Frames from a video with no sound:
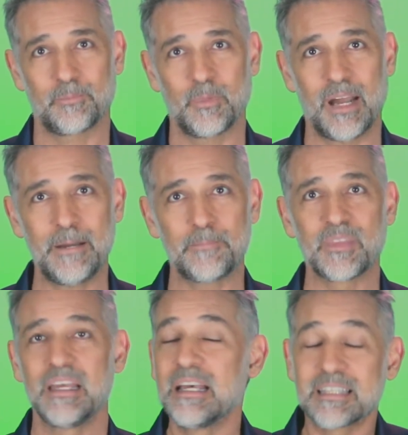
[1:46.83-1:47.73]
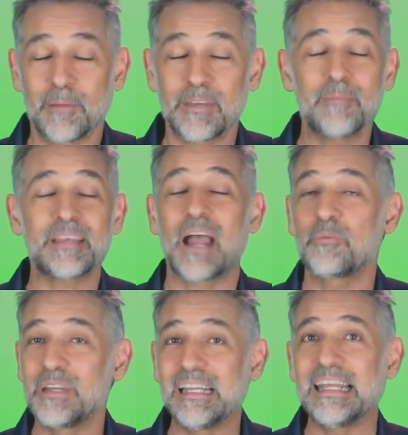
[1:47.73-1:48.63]
Right? Sometimes I
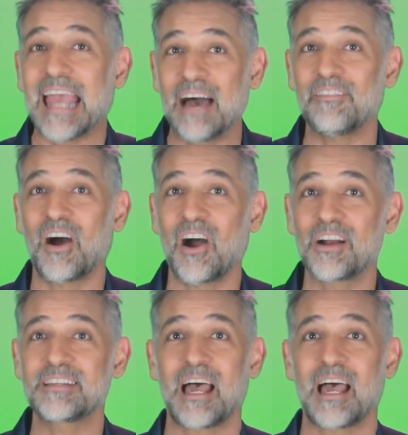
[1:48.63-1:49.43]
really have a hard